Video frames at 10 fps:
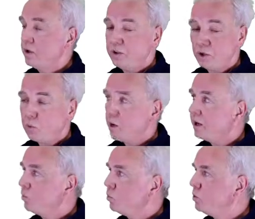The other
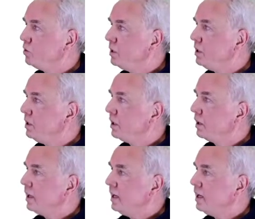one would be
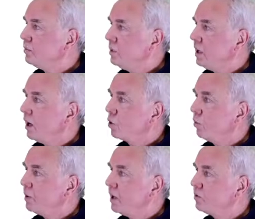uh, A and B are
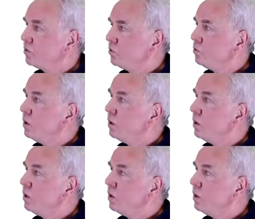compared to